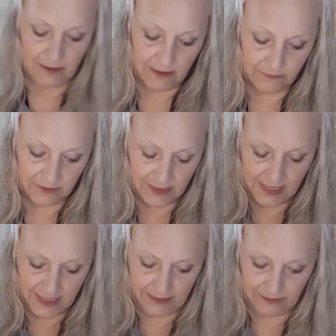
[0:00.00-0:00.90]

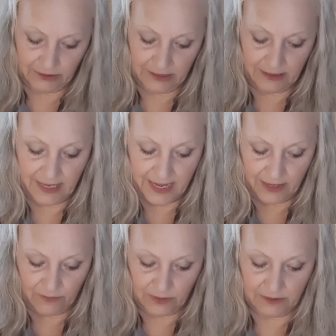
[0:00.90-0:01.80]
right, look at that.
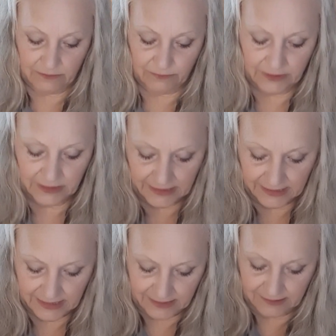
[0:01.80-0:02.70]
We're really
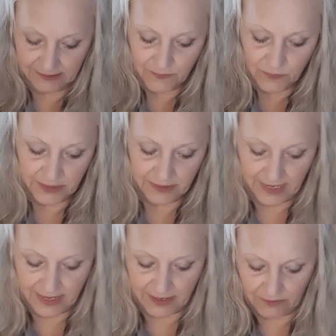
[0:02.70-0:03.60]
getting somewhere
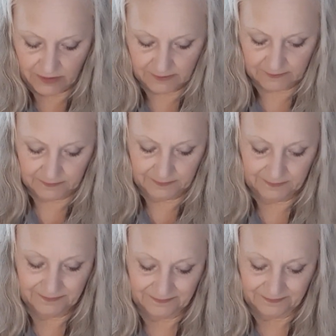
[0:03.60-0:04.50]
now.
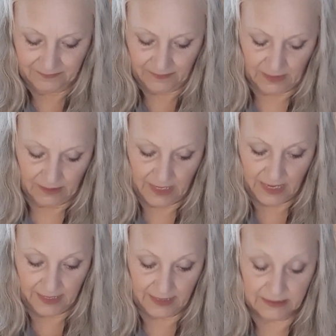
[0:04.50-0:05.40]

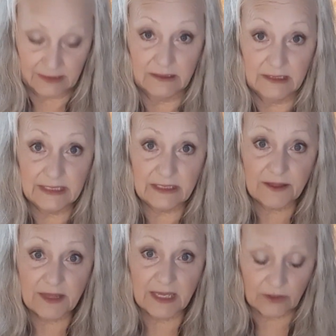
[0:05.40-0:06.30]
Okay, it's a little
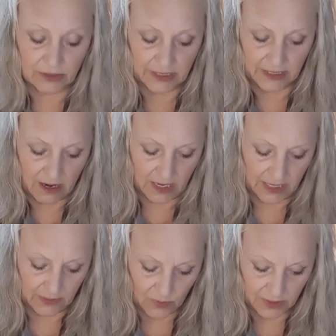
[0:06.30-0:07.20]
thicker than I
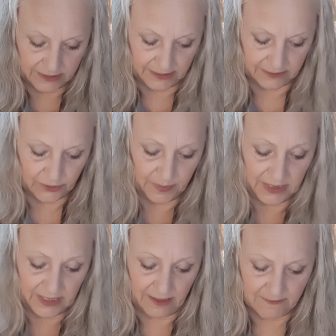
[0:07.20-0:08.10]
want it to
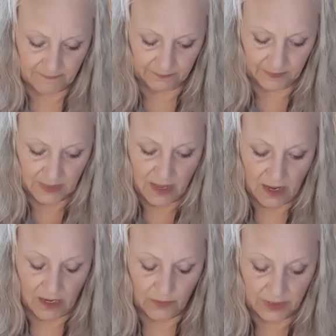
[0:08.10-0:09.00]
be.
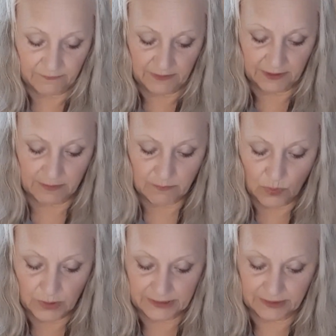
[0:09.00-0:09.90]
I want a very
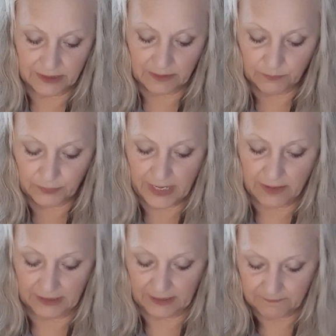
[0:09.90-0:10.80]
moist
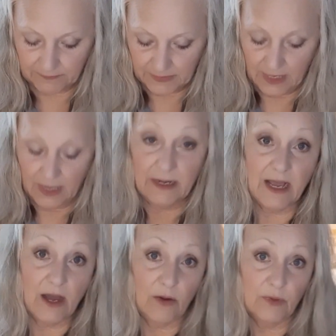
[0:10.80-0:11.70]
brownie.
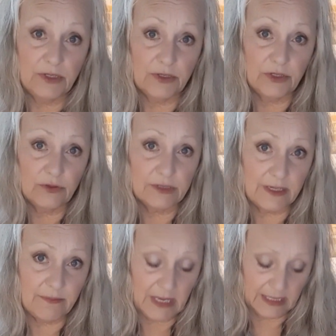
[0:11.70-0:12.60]
Now, when you're using a
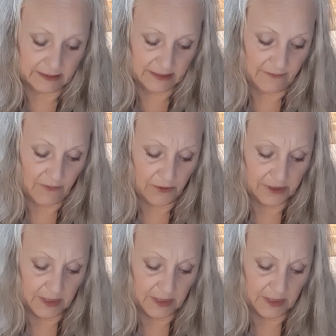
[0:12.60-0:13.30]
mix, they've already